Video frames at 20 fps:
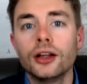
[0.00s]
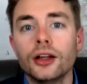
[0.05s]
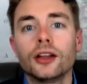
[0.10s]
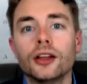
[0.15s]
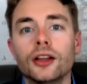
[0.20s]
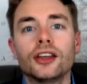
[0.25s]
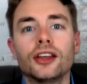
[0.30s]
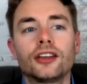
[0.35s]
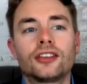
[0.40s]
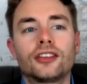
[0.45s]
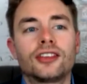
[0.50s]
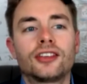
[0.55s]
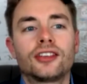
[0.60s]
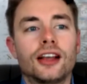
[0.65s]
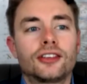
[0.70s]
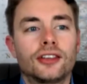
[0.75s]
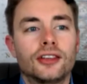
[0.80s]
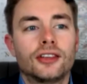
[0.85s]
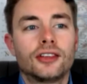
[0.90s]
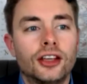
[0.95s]
the
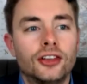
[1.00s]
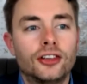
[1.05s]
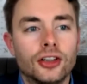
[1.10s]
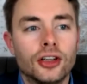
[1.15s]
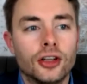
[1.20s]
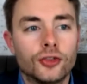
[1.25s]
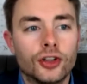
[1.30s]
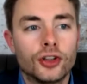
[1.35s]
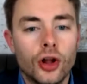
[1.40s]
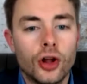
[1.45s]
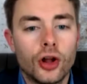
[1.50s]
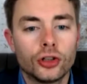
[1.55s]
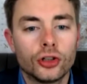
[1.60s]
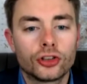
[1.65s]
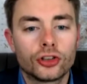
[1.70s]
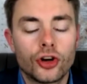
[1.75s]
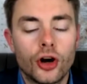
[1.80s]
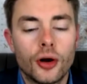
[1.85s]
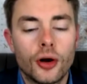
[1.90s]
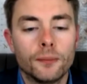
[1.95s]
assassination of Donald
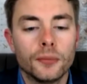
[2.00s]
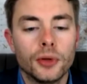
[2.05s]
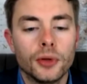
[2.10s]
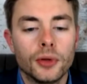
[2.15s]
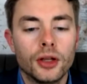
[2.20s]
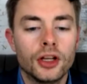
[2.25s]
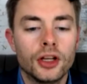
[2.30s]
Trump.